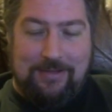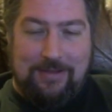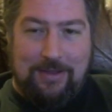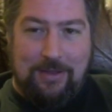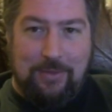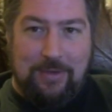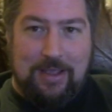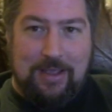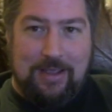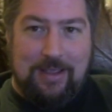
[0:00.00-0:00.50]

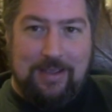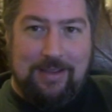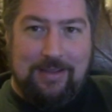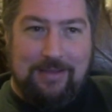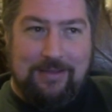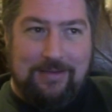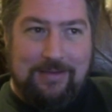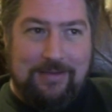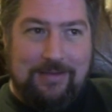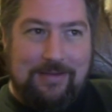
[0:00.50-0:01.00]
okay?
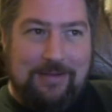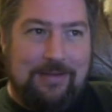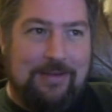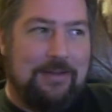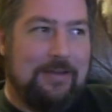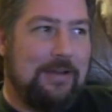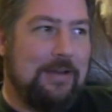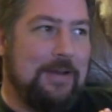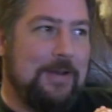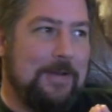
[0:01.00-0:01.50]

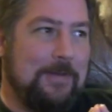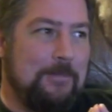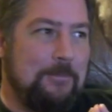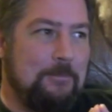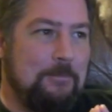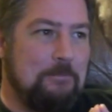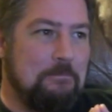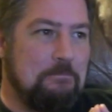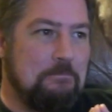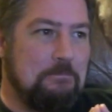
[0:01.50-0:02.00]

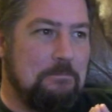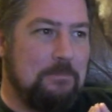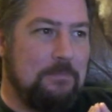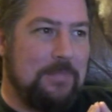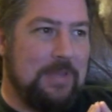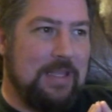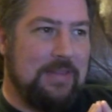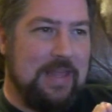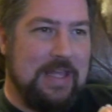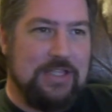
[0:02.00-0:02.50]
Um,
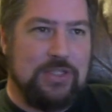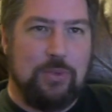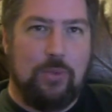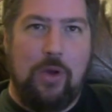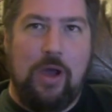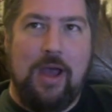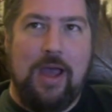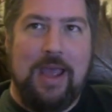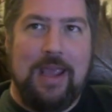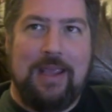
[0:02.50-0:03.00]
that's
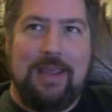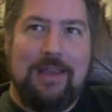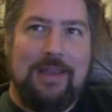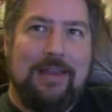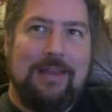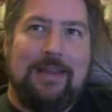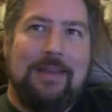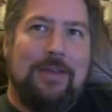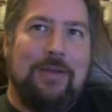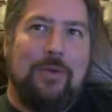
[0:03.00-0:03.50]
why
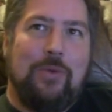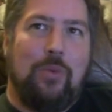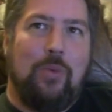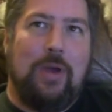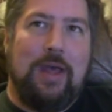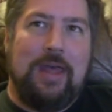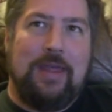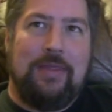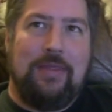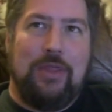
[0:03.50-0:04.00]

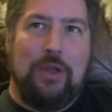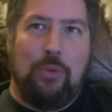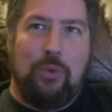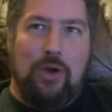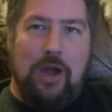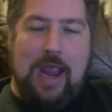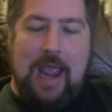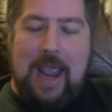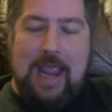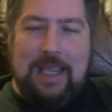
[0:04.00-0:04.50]
when there
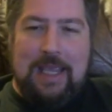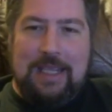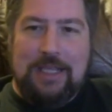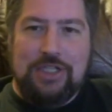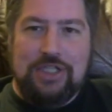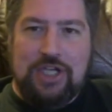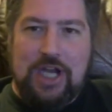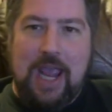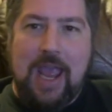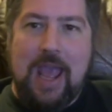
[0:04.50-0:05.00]
were hanging
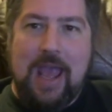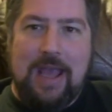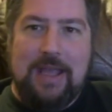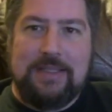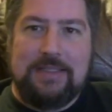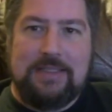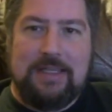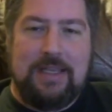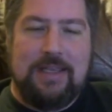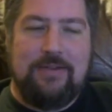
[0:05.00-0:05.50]
chads
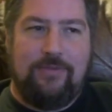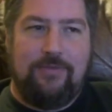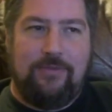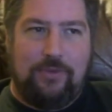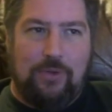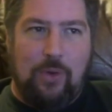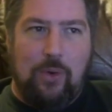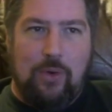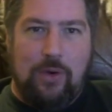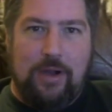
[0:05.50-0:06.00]
in
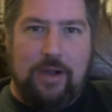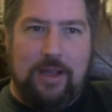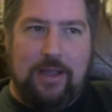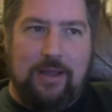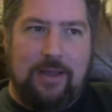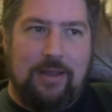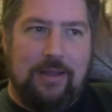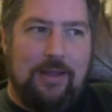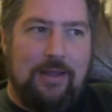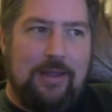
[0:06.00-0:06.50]

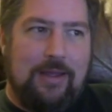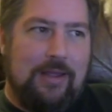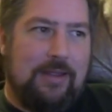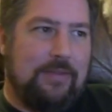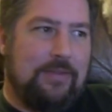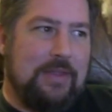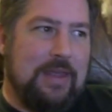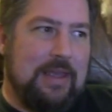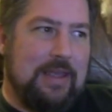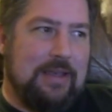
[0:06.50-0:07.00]
Florida,
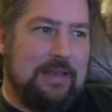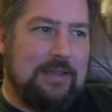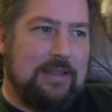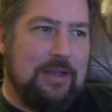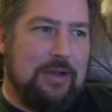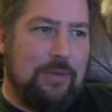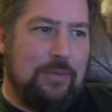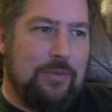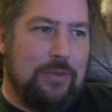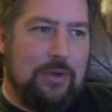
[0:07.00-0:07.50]
that
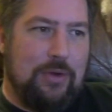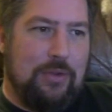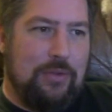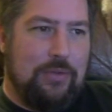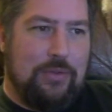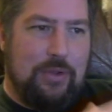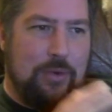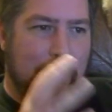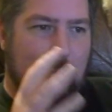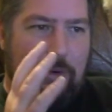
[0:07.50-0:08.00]
you know there
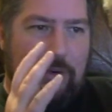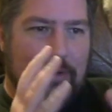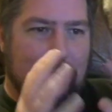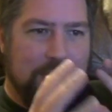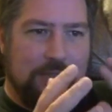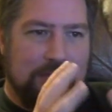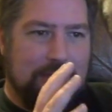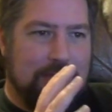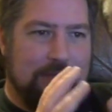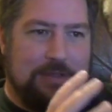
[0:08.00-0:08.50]
there
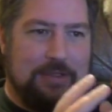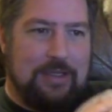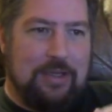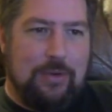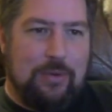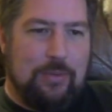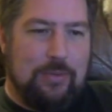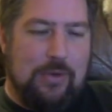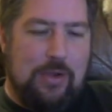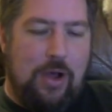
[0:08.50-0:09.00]
were you
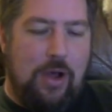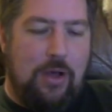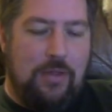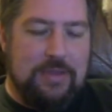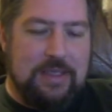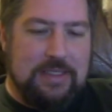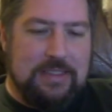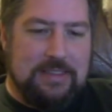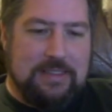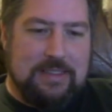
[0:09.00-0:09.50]
know all
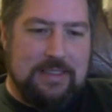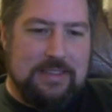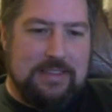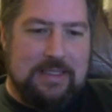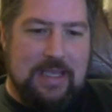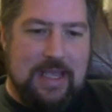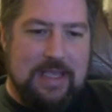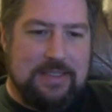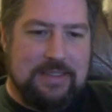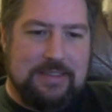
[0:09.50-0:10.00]
these
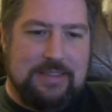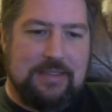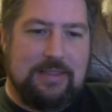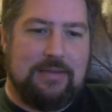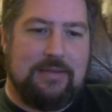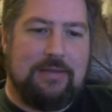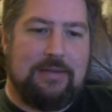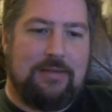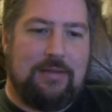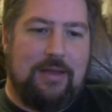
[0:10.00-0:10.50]

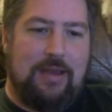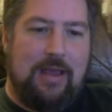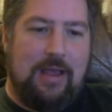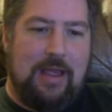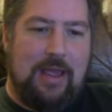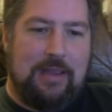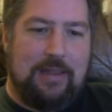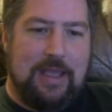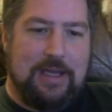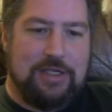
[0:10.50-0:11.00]
contested
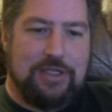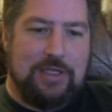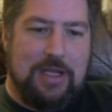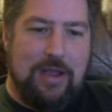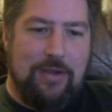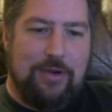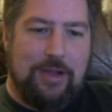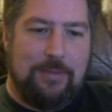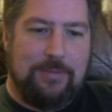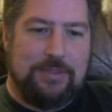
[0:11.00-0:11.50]
uh, election
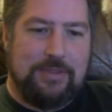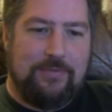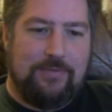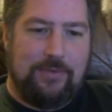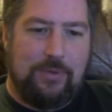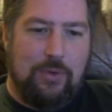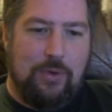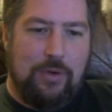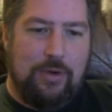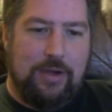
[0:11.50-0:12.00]
outcomes in
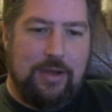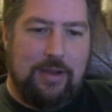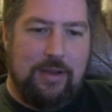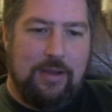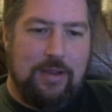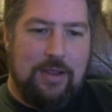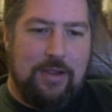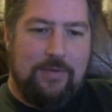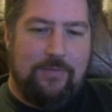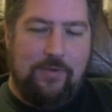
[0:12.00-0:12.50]

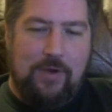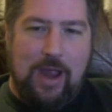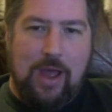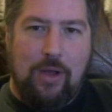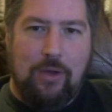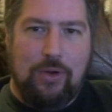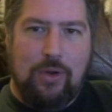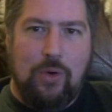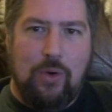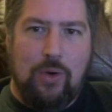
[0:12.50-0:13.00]
Florida for
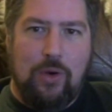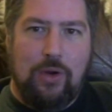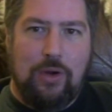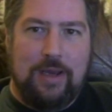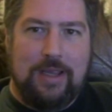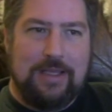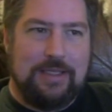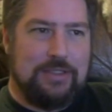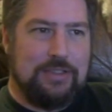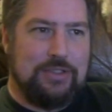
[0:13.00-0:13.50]
Al
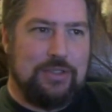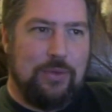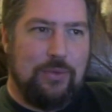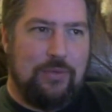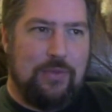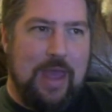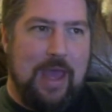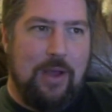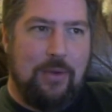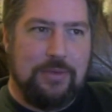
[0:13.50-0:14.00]
Gore in
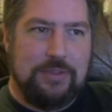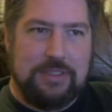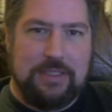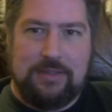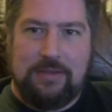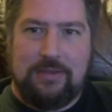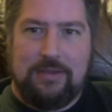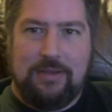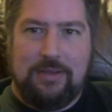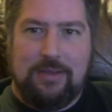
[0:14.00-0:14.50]
2000.